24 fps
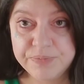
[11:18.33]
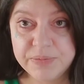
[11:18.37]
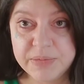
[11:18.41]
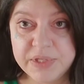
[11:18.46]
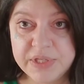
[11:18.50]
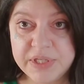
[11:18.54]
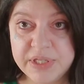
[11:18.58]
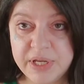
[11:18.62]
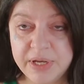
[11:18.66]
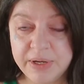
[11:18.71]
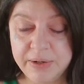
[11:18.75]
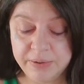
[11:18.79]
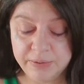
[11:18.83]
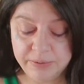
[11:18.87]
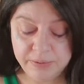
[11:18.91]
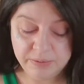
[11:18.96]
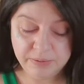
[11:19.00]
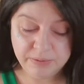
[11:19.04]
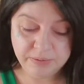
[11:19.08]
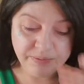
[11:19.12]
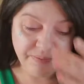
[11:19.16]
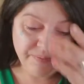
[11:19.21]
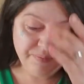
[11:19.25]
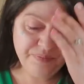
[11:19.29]

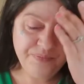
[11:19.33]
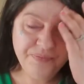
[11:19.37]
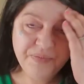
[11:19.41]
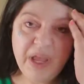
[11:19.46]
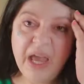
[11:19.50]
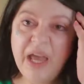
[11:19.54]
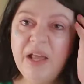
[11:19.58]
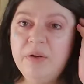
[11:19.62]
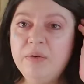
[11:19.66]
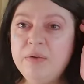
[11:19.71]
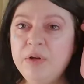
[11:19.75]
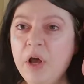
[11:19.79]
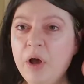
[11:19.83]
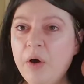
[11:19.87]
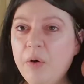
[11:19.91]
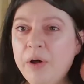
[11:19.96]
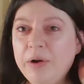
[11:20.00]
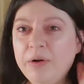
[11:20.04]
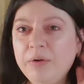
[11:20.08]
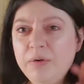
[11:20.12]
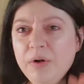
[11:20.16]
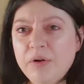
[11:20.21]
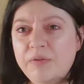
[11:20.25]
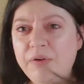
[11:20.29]
So, I don't know. I
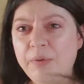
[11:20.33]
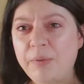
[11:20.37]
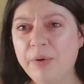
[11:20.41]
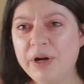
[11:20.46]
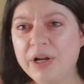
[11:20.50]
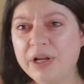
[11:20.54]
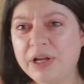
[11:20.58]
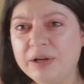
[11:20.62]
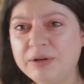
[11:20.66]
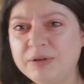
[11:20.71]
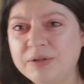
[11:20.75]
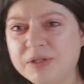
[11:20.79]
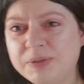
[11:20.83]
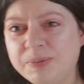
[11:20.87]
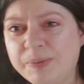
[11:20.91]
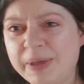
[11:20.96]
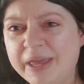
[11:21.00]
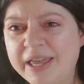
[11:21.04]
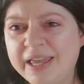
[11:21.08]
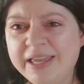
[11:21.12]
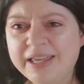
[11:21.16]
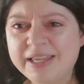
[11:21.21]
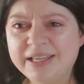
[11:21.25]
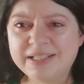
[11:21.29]
don't know if I want to go
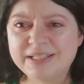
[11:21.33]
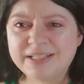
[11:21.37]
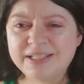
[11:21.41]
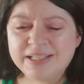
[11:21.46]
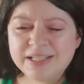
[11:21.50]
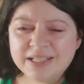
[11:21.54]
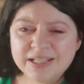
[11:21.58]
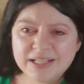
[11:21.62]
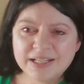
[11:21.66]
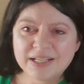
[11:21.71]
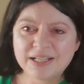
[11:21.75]
spend